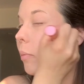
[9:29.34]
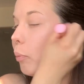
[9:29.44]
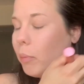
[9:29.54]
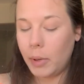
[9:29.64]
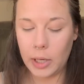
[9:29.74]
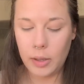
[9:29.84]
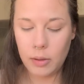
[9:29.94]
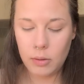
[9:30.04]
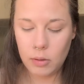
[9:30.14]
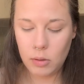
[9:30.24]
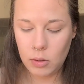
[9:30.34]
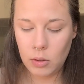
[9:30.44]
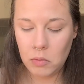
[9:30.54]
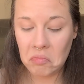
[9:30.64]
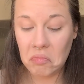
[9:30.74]
But
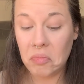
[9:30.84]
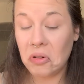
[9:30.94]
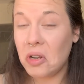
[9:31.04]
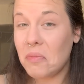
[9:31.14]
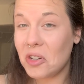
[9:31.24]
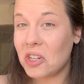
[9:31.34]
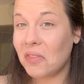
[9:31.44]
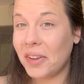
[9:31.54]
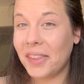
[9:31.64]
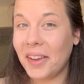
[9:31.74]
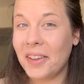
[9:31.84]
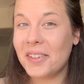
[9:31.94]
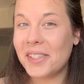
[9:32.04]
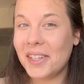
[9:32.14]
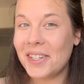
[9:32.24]
pretty much everything
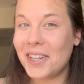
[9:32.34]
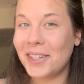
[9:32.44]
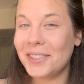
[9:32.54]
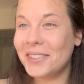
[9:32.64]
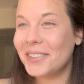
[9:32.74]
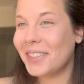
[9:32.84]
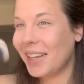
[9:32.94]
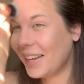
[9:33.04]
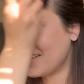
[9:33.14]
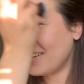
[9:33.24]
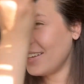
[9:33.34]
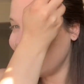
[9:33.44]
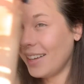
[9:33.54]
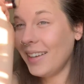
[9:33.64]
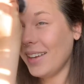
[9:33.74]
else I do, like
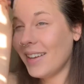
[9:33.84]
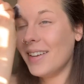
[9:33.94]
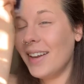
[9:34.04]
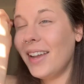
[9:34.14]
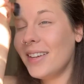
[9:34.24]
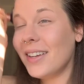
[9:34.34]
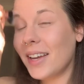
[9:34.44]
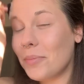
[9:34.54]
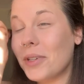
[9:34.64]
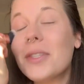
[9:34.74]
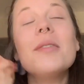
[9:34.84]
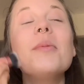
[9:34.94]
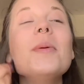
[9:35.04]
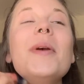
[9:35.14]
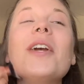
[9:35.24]
99% of
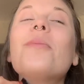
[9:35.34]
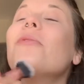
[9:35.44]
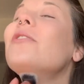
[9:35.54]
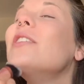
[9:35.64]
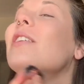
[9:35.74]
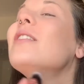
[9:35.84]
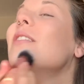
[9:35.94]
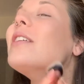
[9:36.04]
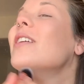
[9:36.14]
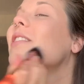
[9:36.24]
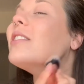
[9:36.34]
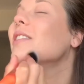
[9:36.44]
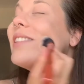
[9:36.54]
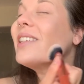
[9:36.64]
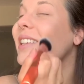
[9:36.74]
my makeup routine
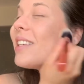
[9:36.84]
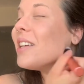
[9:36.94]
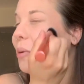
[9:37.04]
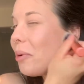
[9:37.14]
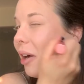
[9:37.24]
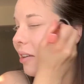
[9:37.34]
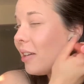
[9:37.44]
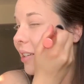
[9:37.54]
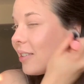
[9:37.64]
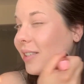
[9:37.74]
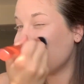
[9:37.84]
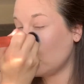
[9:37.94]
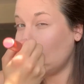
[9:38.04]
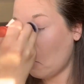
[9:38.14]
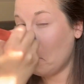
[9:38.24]
is Ilia products,
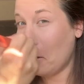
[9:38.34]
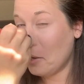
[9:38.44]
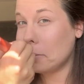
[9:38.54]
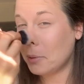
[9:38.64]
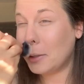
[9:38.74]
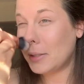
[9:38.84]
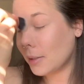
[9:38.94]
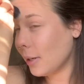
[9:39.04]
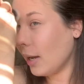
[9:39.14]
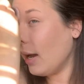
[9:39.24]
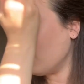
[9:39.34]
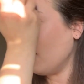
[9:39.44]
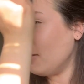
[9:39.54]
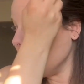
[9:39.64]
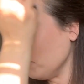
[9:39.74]
and I'm not sponsored at
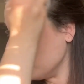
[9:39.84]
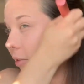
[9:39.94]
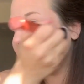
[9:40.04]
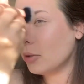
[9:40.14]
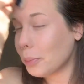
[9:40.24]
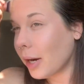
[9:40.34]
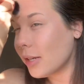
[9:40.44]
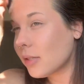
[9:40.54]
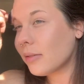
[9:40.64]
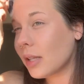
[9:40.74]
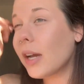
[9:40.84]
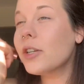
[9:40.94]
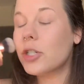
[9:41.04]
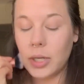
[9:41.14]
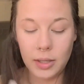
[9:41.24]
all. I pay full price for that
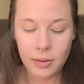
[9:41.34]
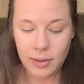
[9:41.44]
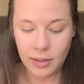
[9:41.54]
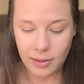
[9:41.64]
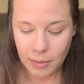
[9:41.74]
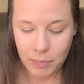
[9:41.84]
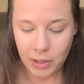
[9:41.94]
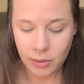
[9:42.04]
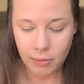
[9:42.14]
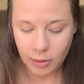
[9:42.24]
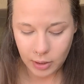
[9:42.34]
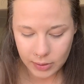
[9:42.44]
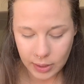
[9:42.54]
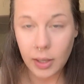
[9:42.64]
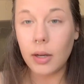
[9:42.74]
shit. They like barely run a
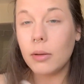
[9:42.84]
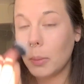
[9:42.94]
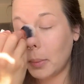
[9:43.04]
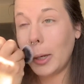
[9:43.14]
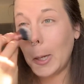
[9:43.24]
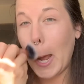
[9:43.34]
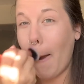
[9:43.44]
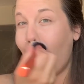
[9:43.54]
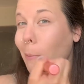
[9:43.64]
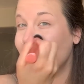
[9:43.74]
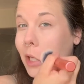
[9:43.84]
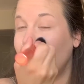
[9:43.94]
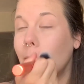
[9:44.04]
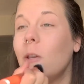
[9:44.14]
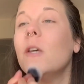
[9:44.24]
sale, but I'm
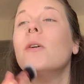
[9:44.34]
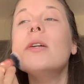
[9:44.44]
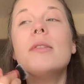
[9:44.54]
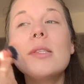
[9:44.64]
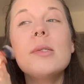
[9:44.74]
telling you,